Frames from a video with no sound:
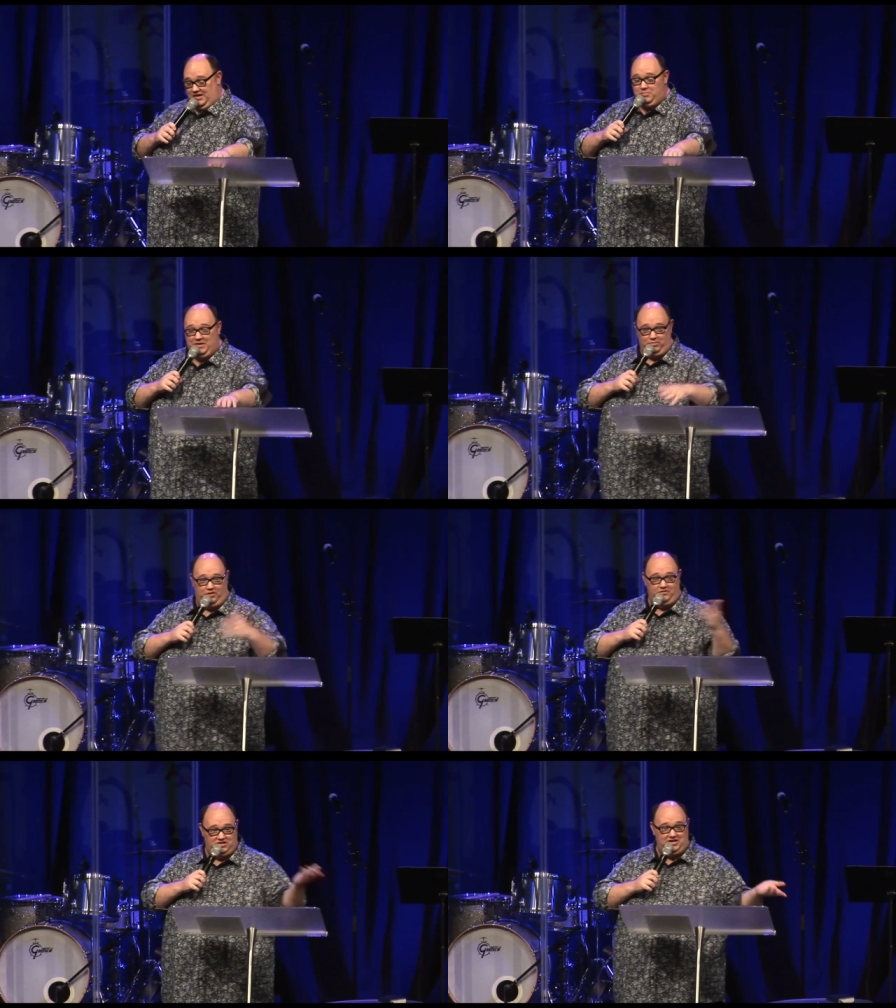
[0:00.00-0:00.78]
other people
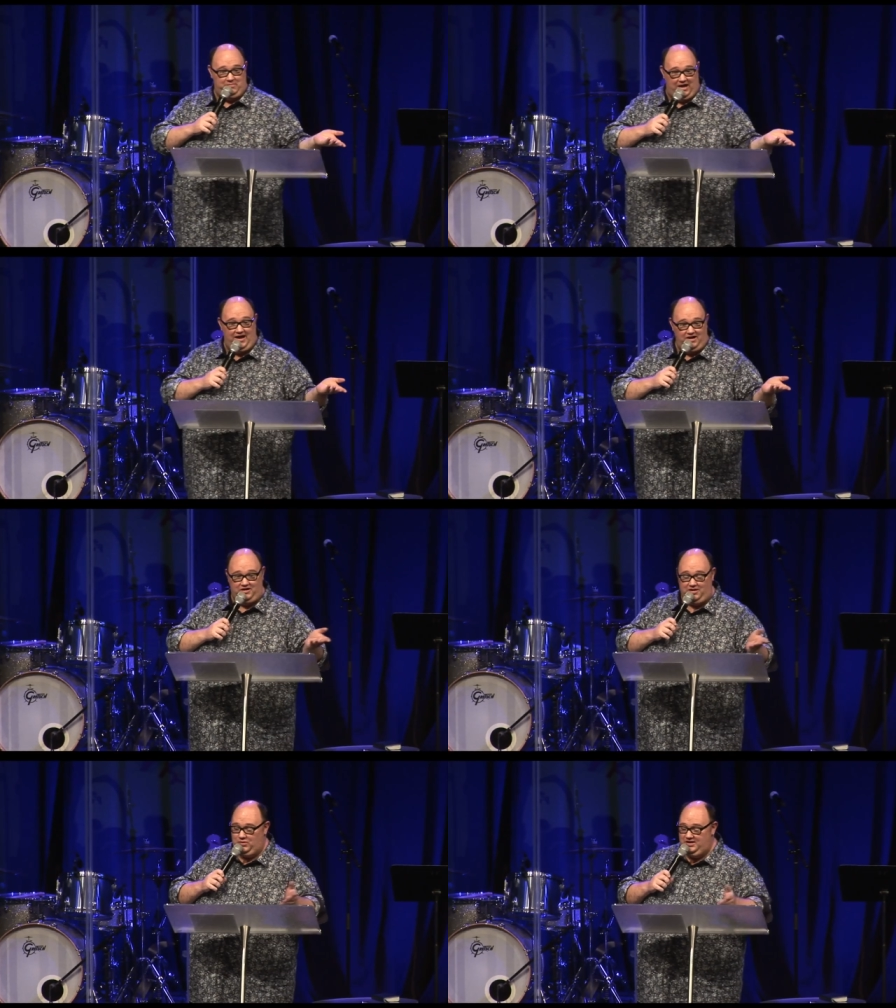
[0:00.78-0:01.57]
on the ship had, and
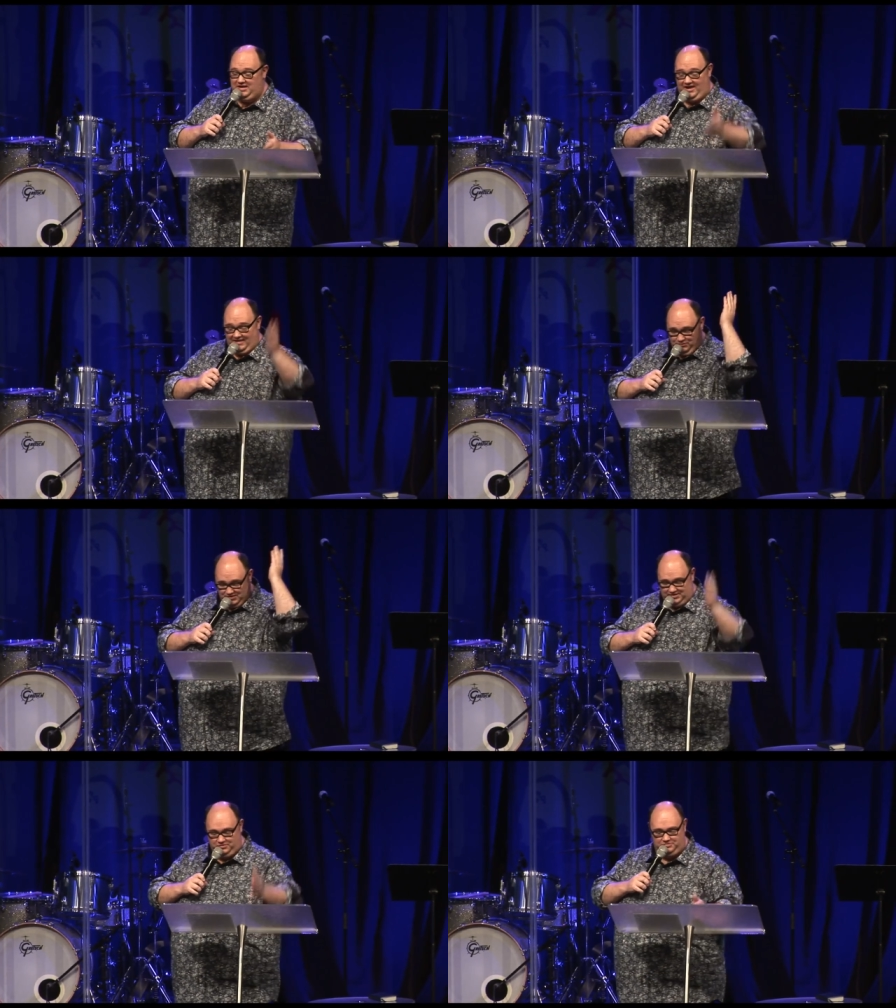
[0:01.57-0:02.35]
I wondered how they were
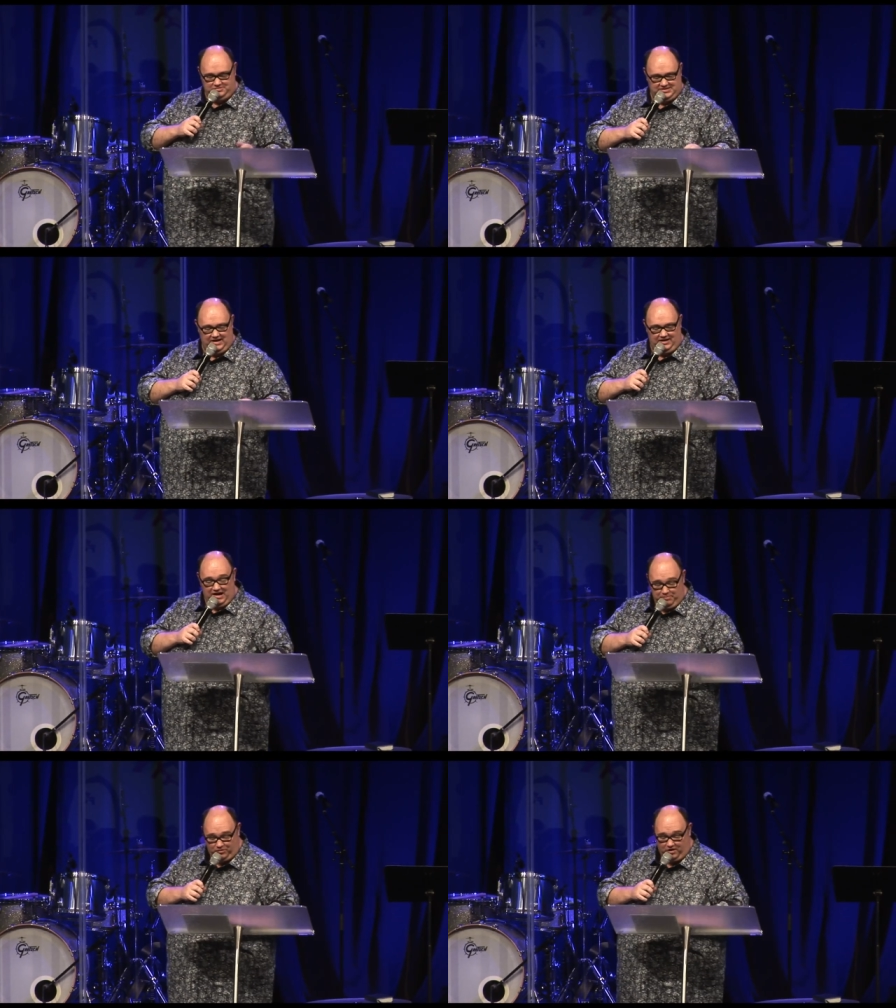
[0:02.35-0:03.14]
still standing
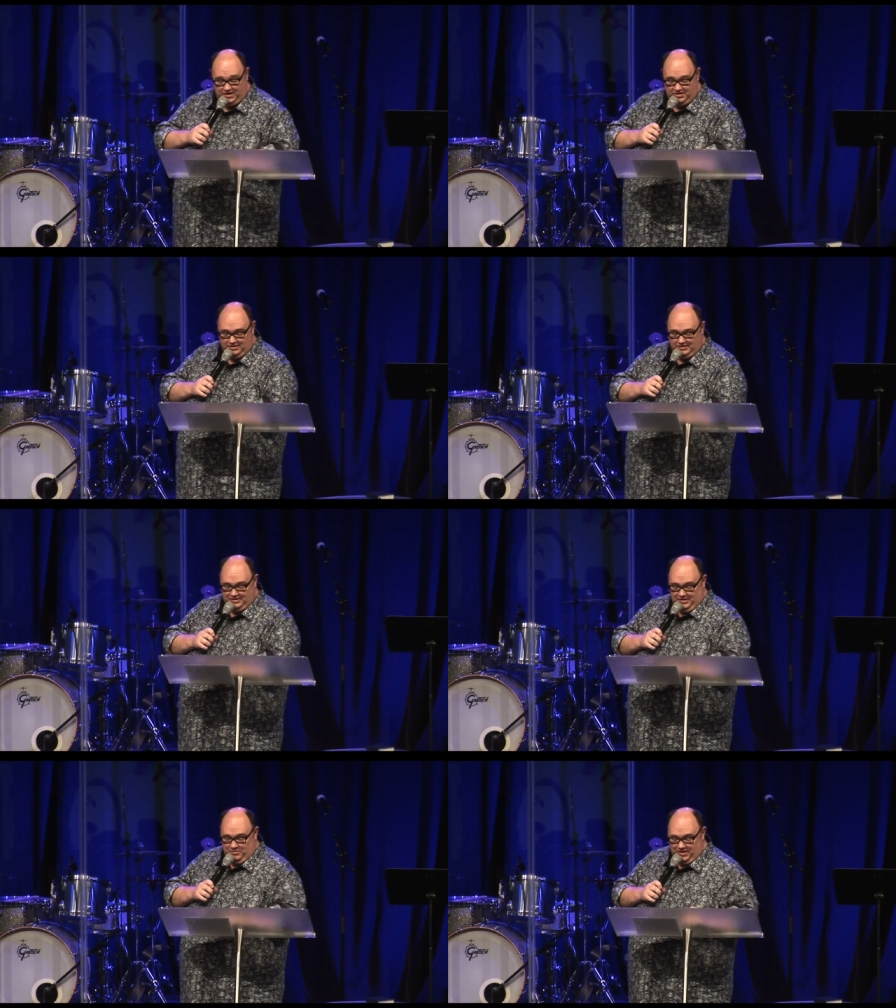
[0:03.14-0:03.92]
upright.
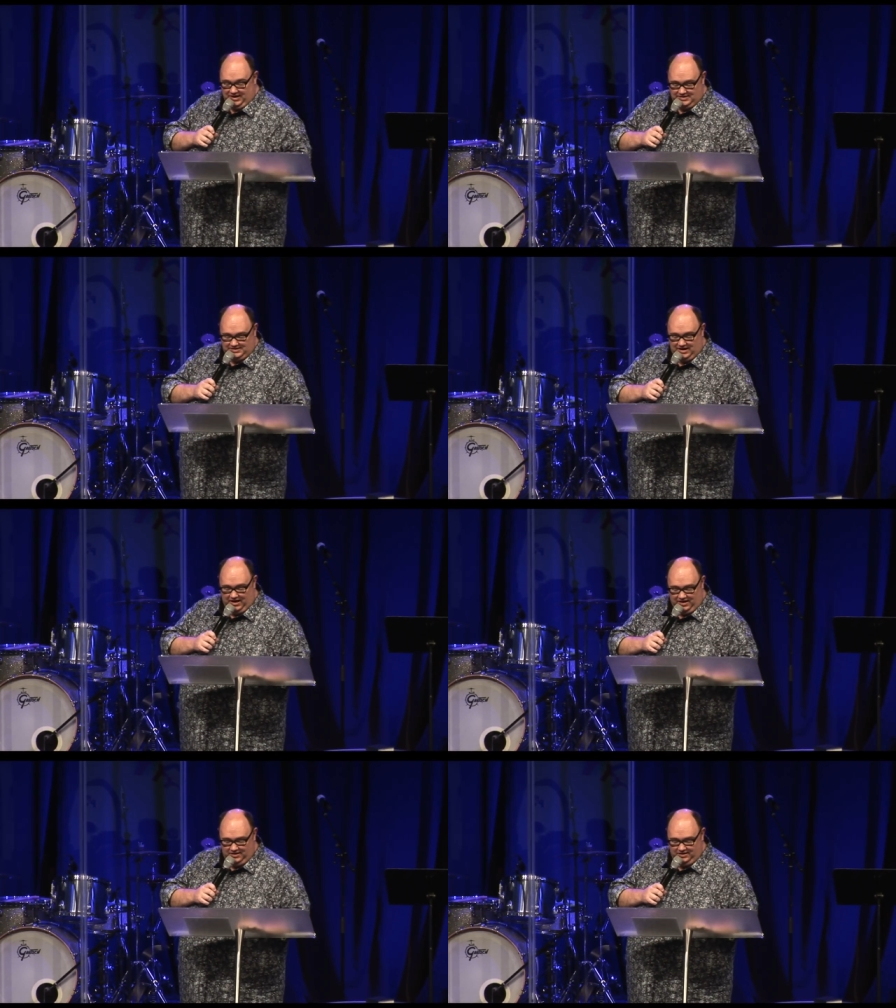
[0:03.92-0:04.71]
But
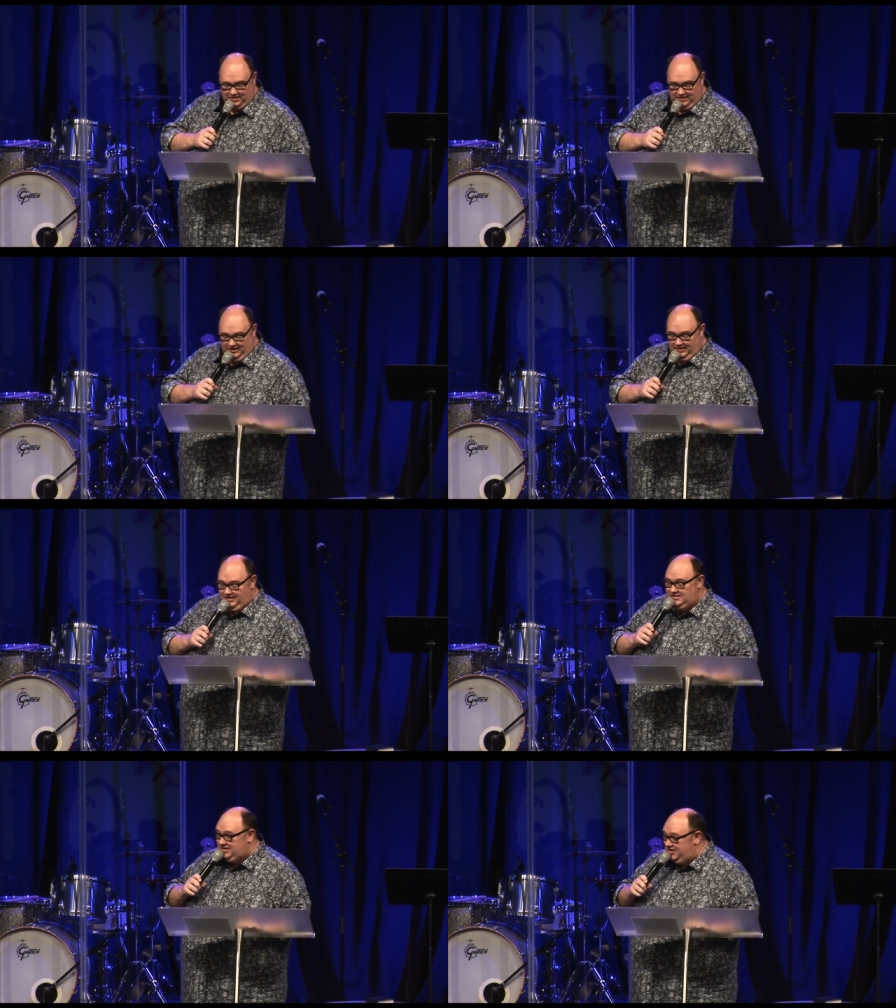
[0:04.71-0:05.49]
uh,
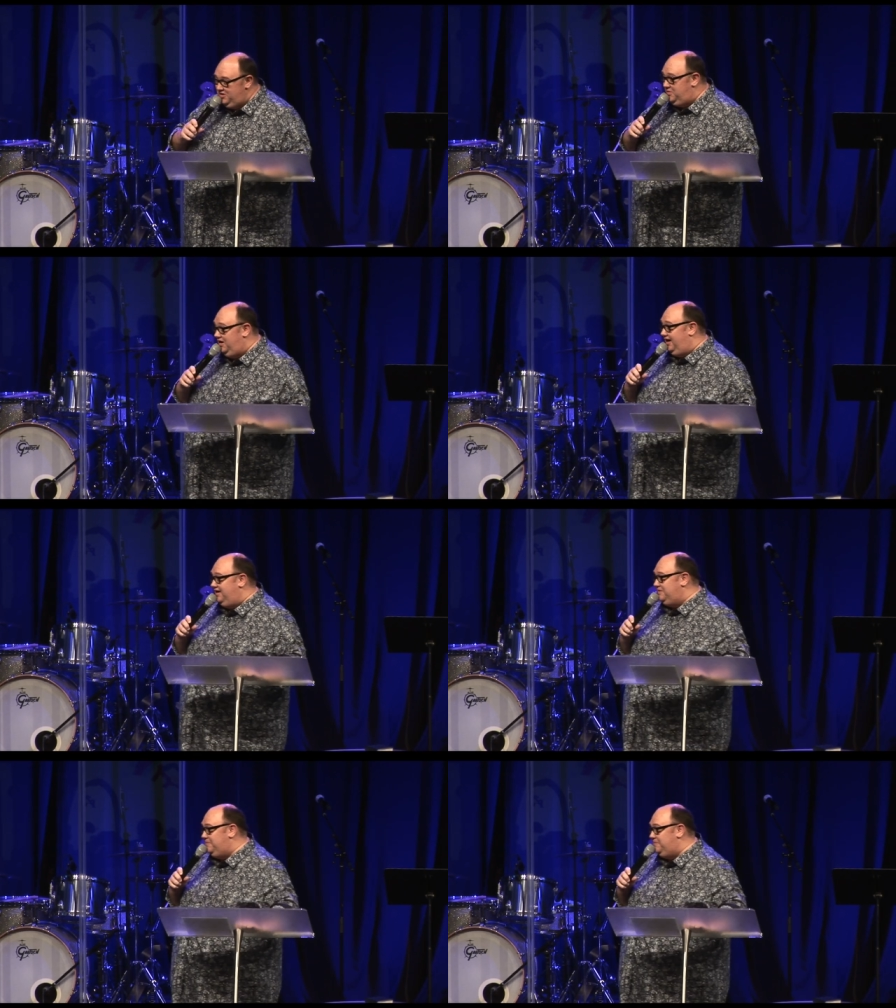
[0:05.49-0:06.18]
I tell you what,